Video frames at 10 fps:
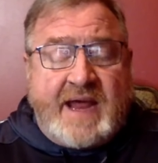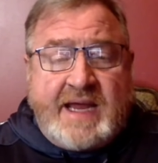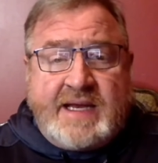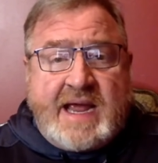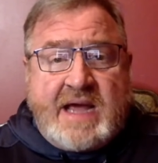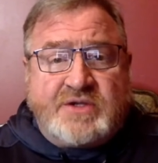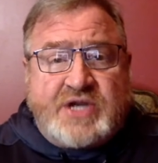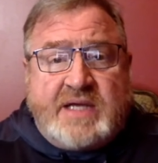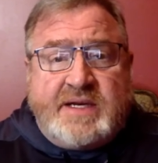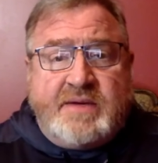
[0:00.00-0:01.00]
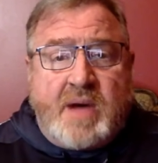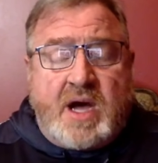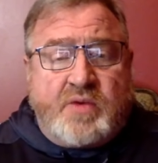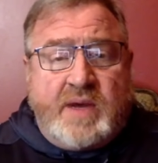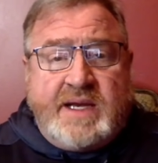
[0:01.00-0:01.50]
hanging out, Jalen
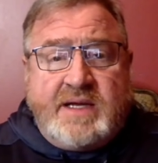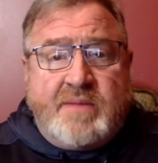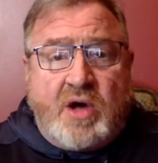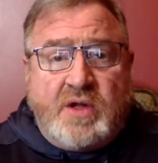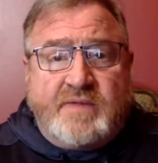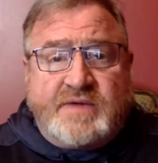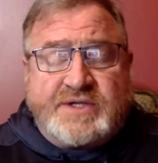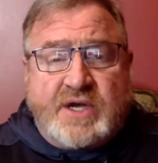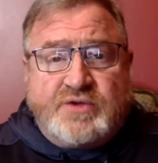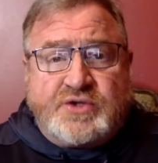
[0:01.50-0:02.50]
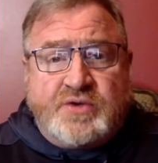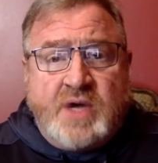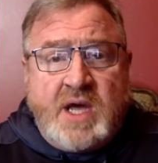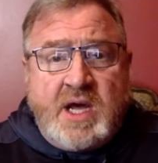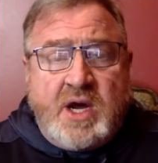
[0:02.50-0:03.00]
Mbakwe and him all over social.